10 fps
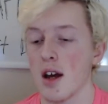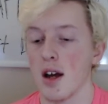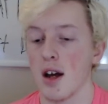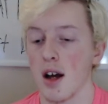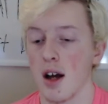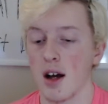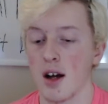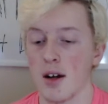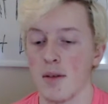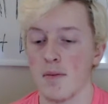
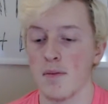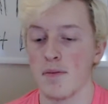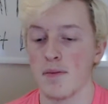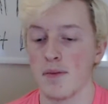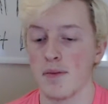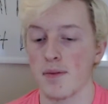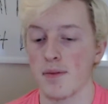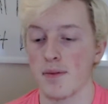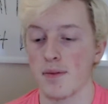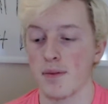Um,
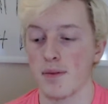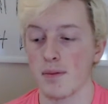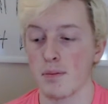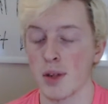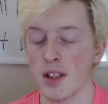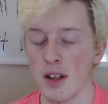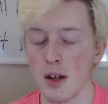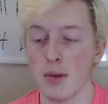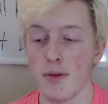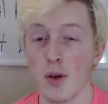but still,
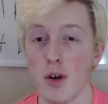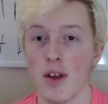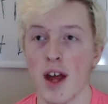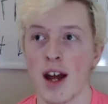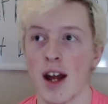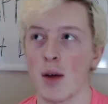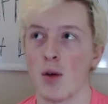before that, I watched